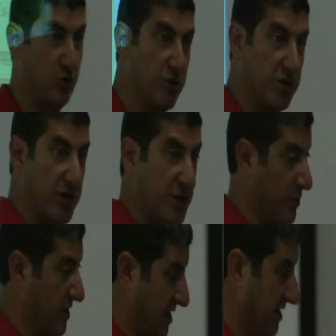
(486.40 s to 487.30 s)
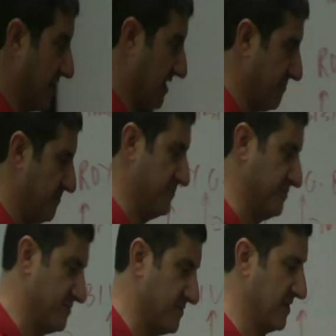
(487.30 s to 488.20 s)
to stars when they die.
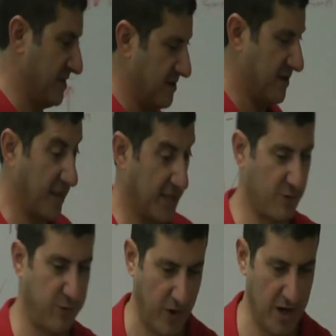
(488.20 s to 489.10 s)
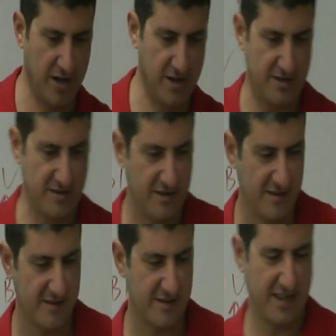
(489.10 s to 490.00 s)
It gets fun,
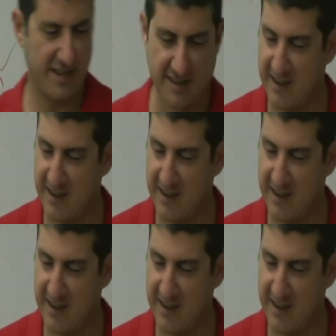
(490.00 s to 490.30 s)
okay?